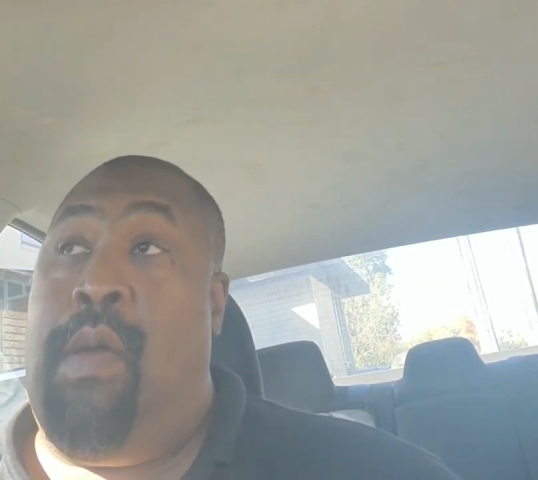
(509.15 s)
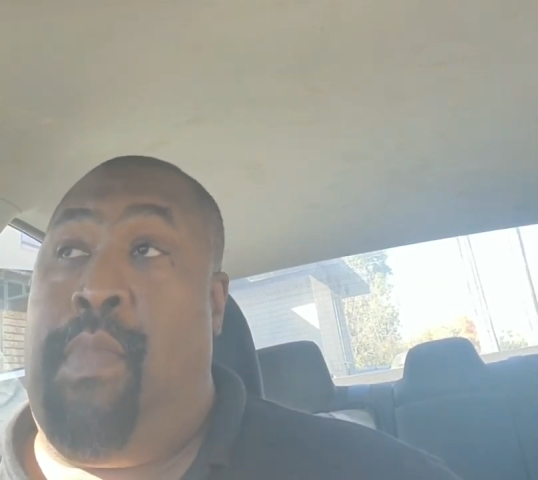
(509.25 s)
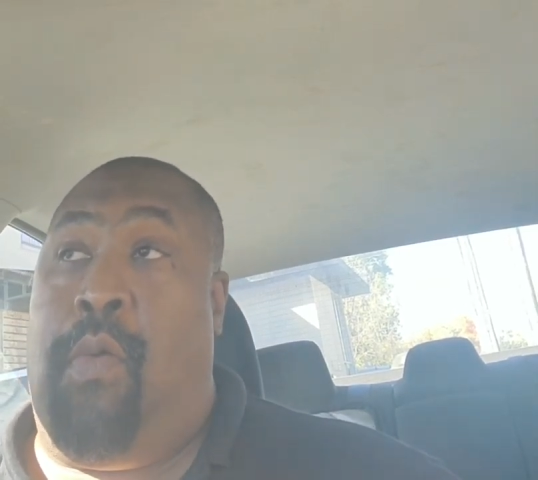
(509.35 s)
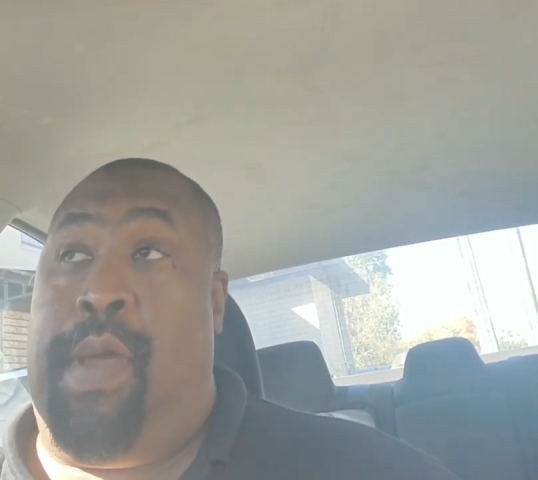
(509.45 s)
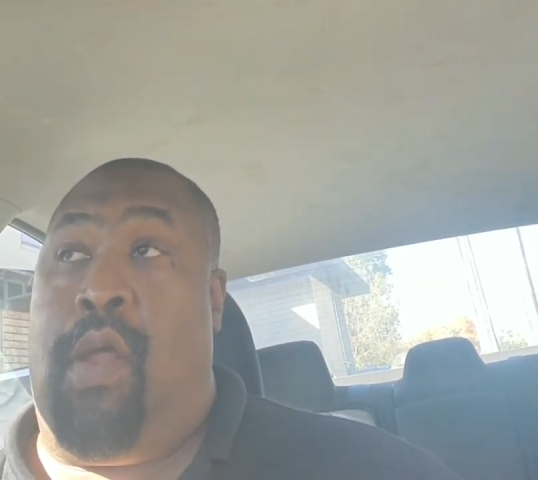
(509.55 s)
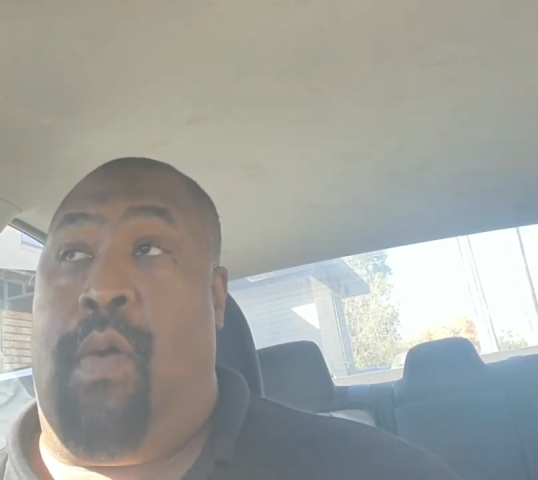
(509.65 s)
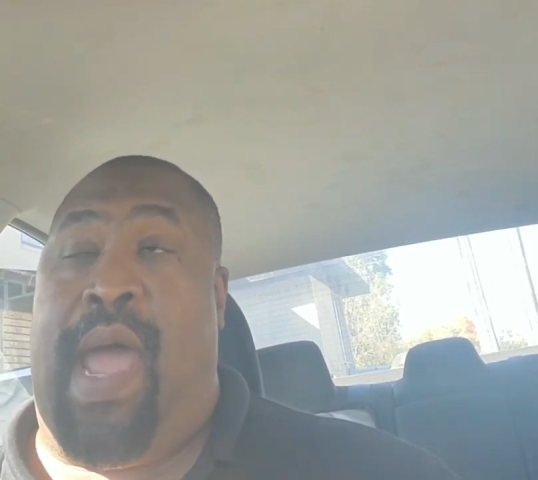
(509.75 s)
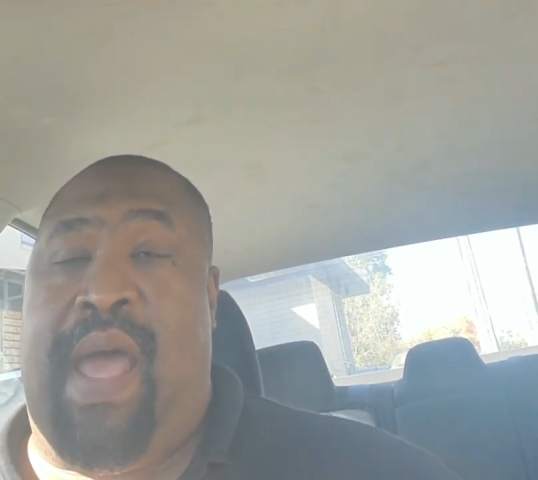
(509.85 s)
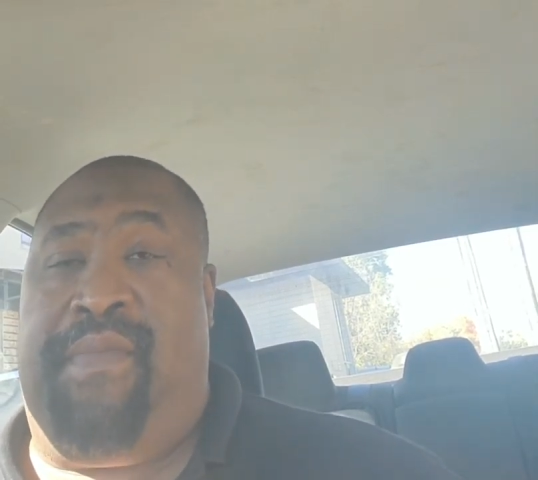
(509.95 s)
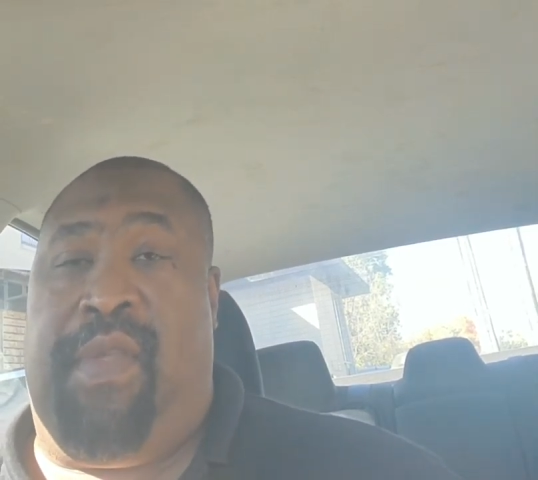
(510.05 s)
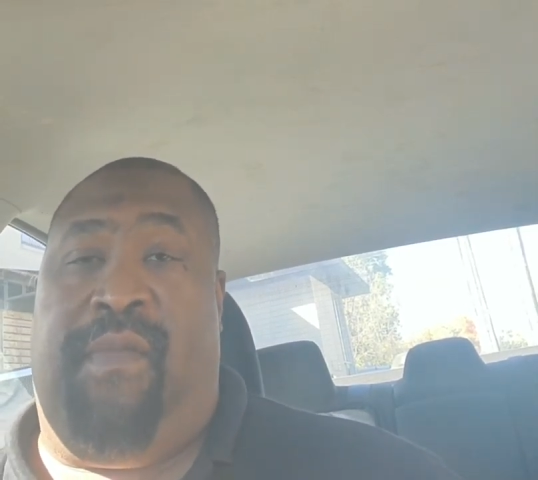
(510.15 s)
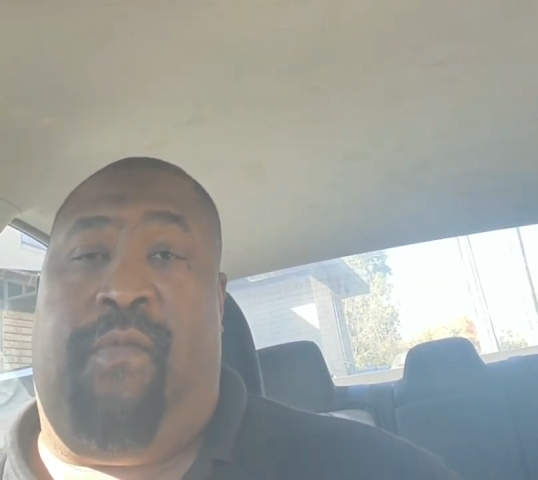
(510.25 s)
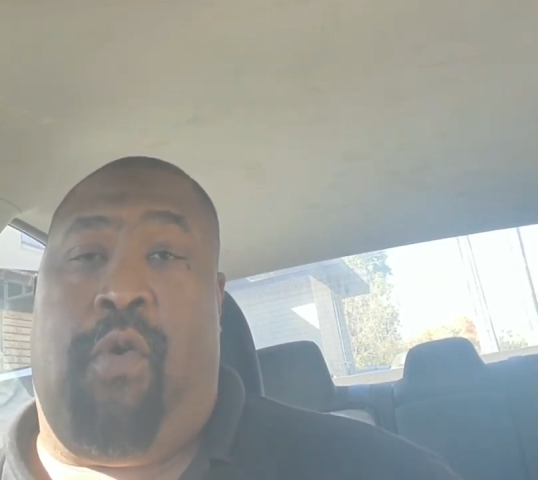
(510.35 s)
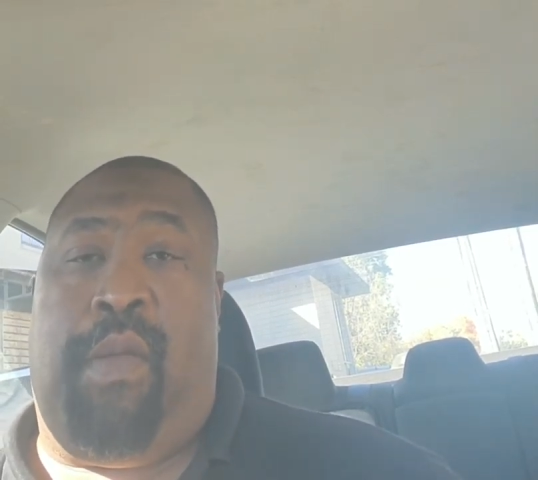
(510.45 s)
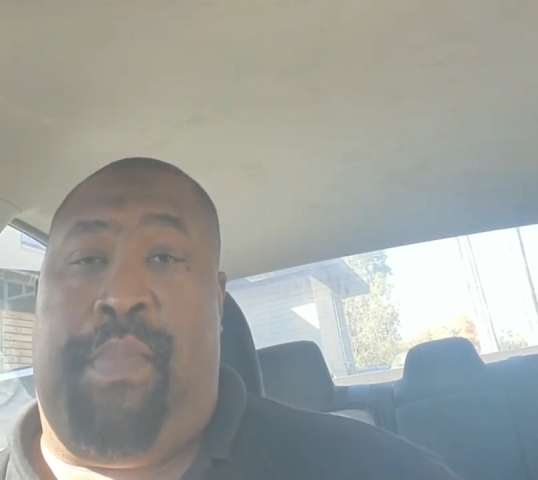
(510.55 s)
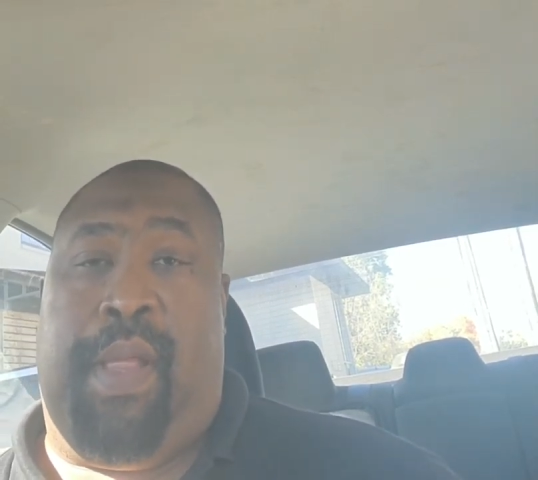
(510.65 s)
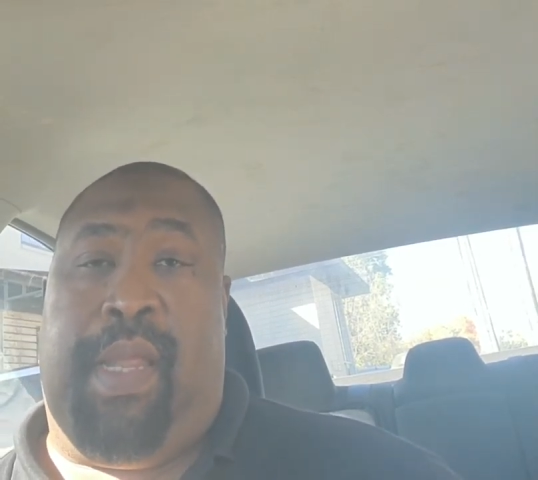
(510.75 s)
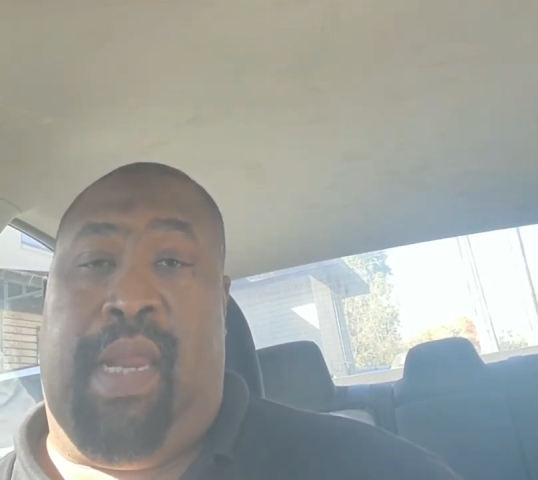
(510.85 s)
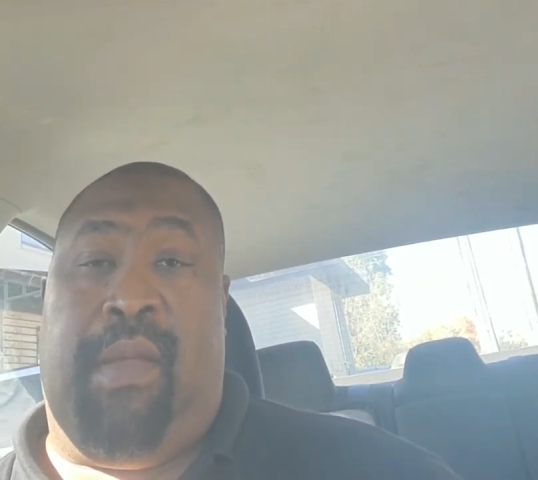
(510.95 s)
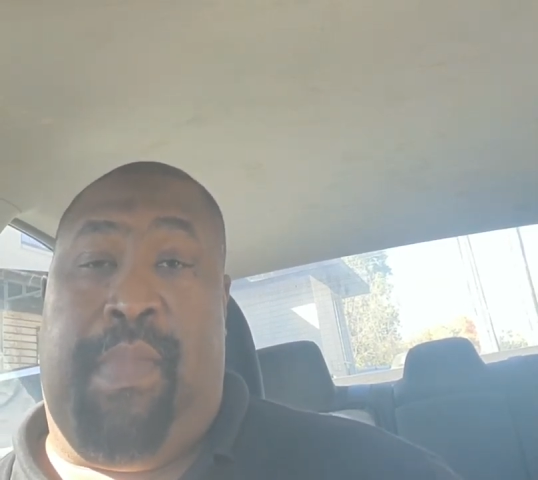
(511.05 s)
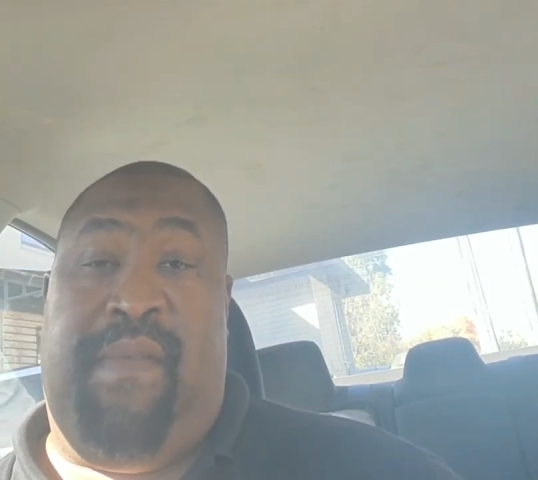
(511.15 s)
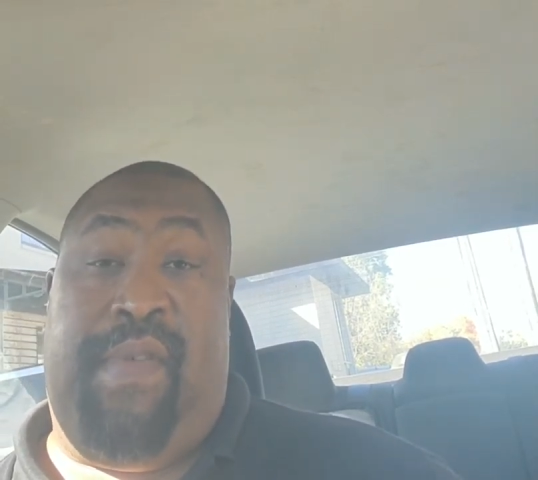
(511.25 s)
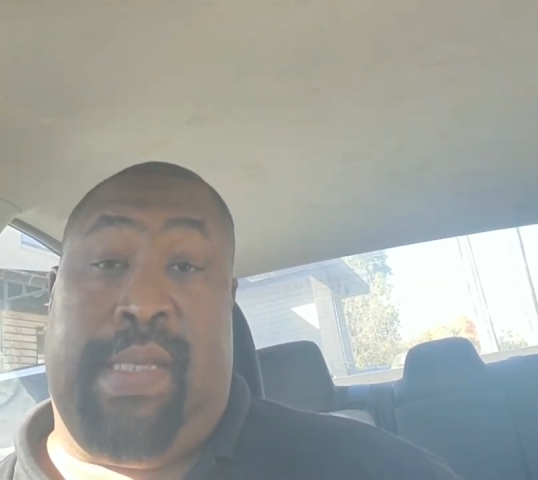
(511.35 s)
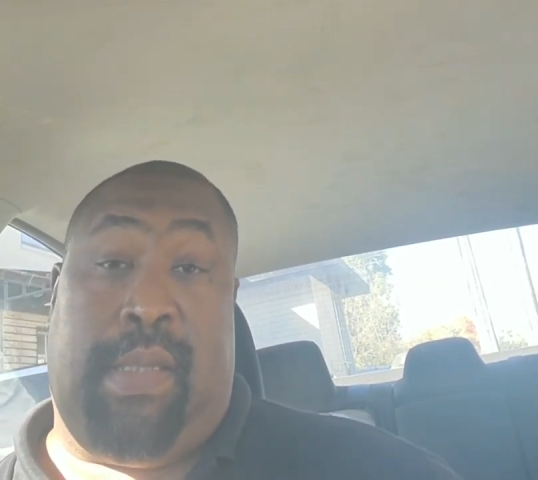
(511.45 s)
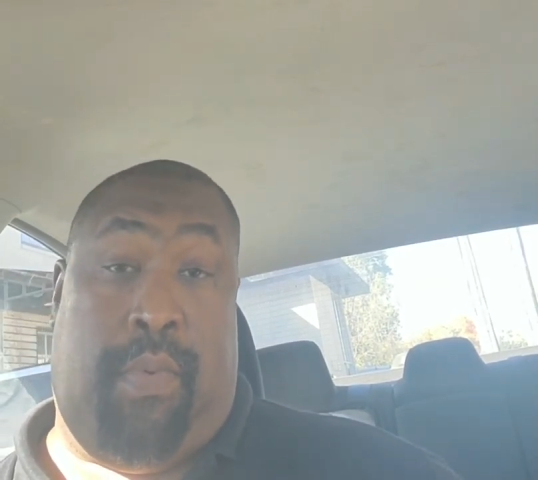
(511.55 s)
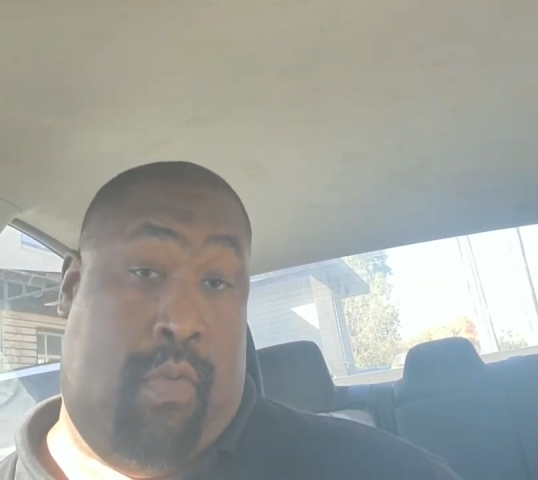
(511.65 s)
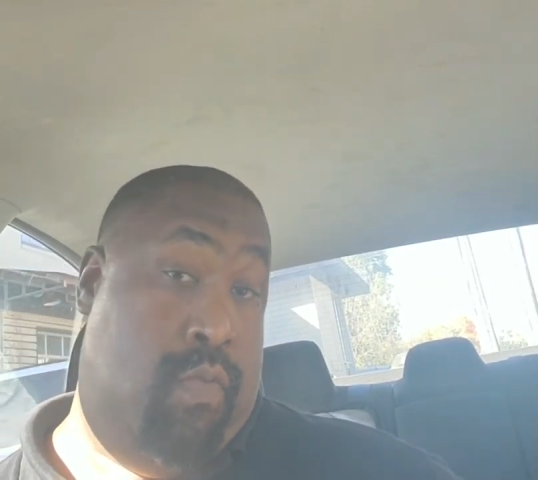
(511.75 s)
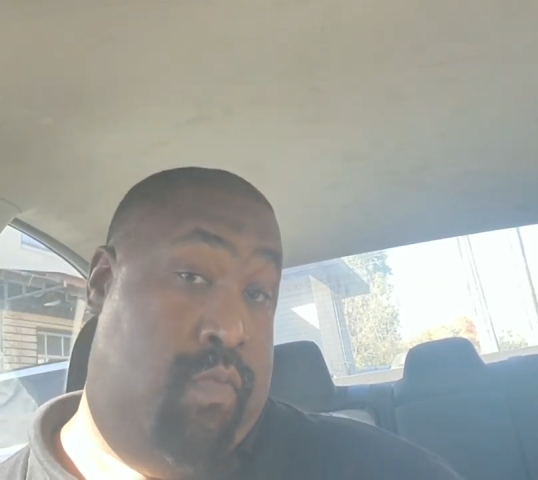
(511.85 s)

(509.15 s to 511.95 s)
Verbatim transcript: but we don't have the affordability to be visible,